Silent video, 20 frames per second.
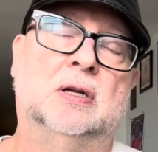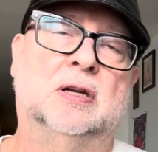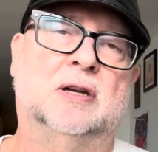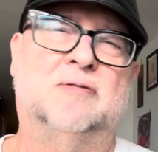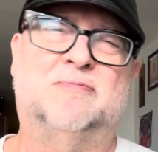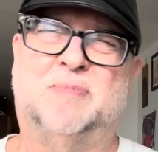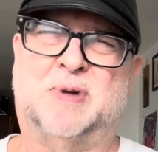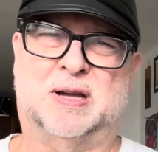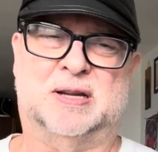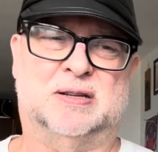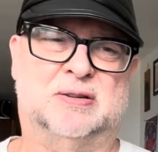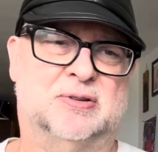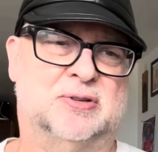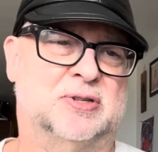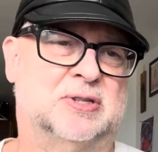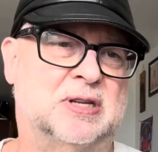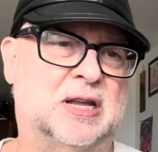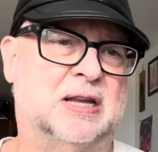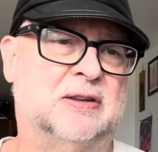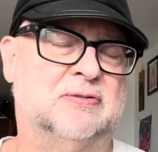of Miles
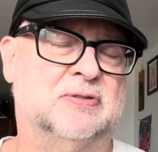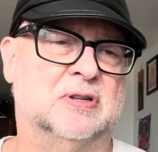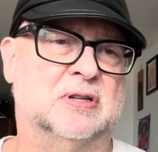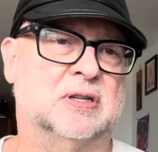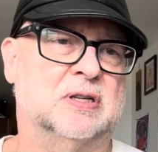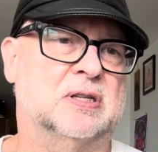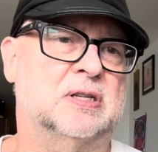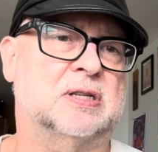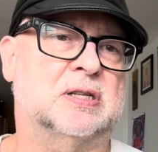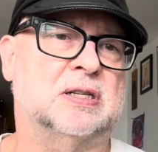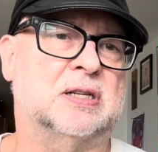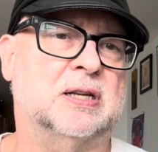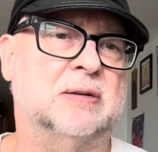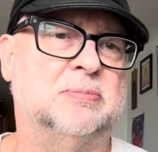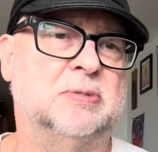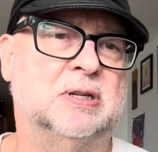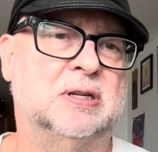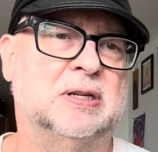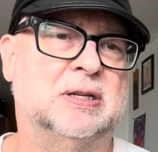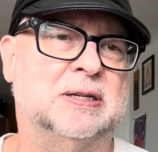Davis. I
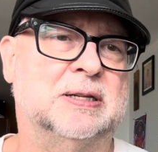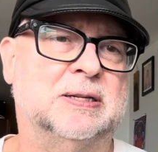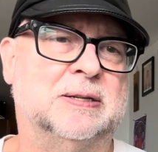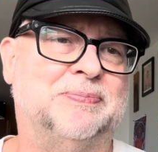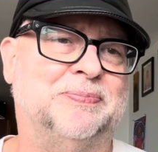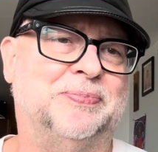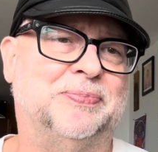mean,